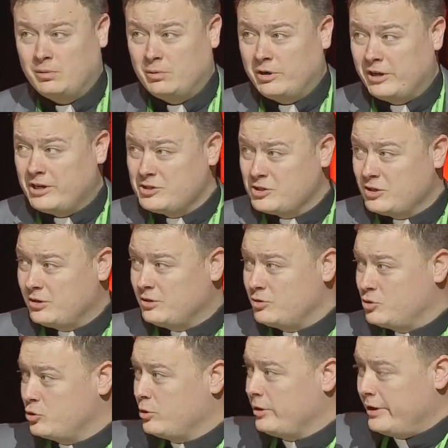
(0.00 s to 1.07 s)
Well, it is a
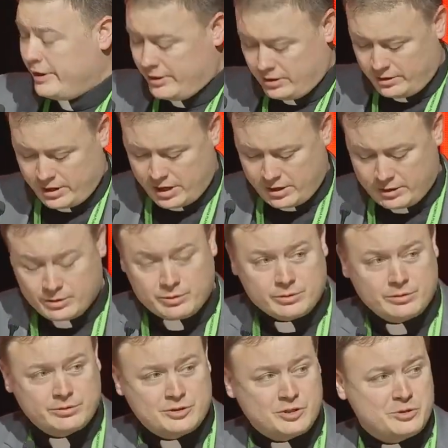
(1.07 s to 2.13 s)
joy and an
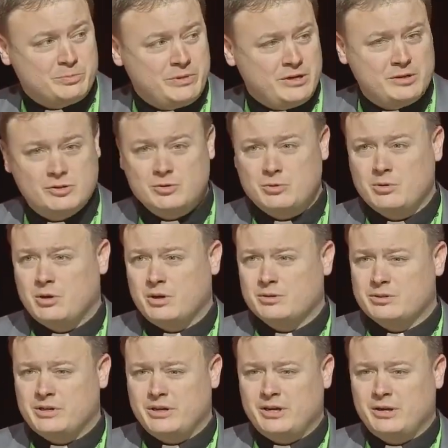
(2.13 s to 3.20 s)
honor to speak to you all
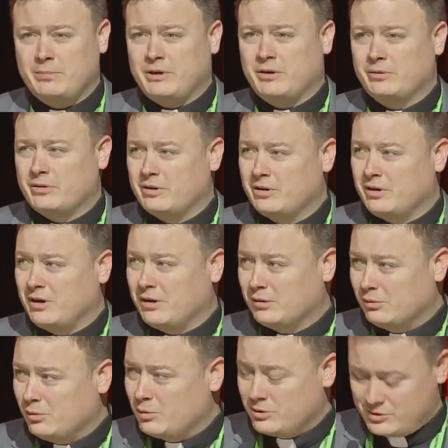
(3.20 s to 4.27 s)
today about our
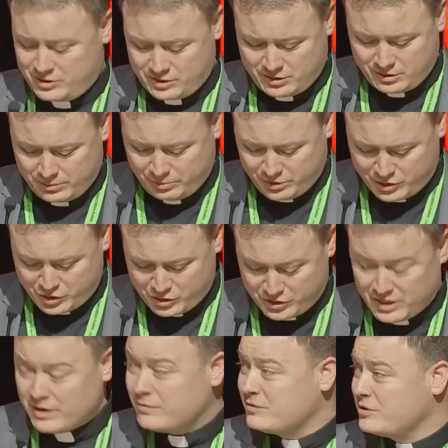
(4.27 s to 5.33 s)
Lord's precious
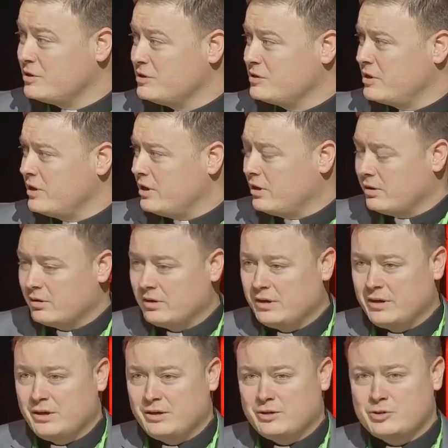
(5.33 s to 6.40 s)
gifts as they are
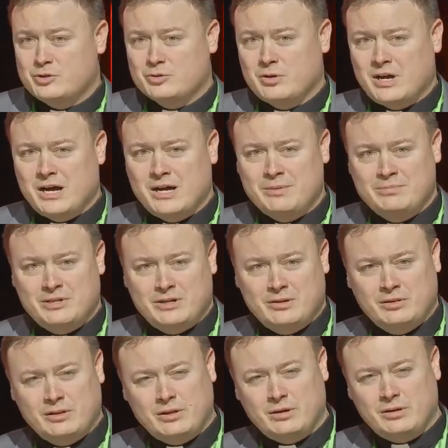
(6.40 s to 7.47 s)
described
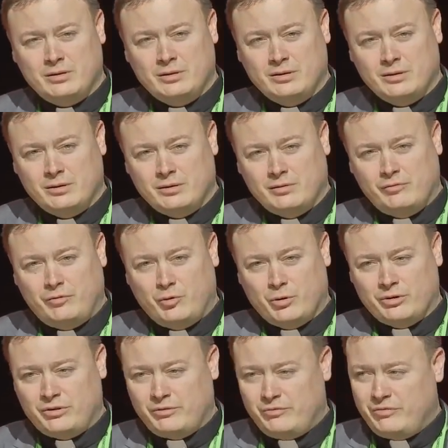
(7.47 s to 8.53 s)
in the
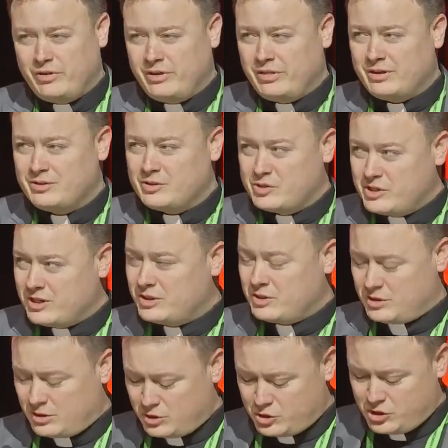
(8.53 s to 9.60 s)
fourth, fifth, and
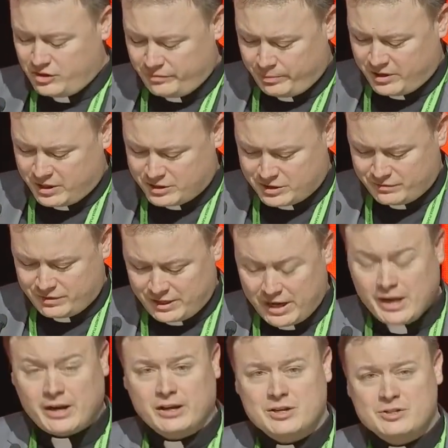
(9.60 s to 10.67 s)
sixth chief parts of the
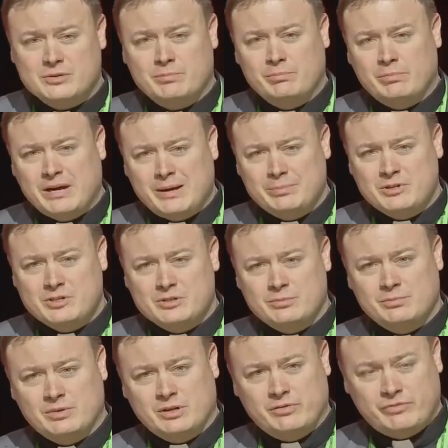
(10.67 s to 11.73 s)
Catechism
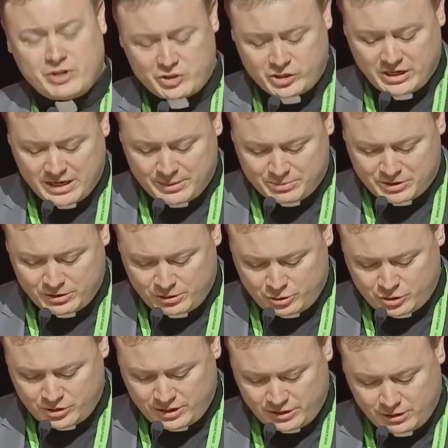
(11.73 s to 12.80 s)
baptism, confession,
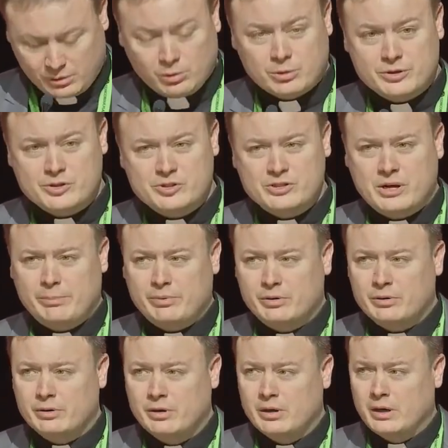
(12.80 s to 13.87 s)
absolution, and the Lord's
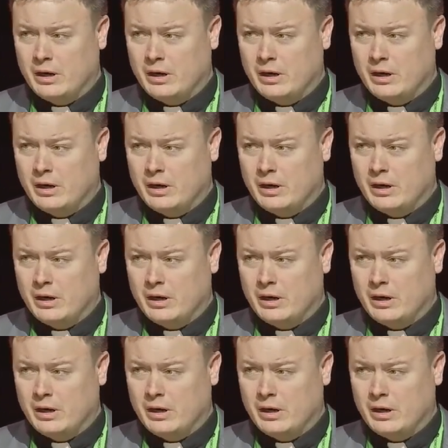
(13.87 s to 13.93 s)
Supper.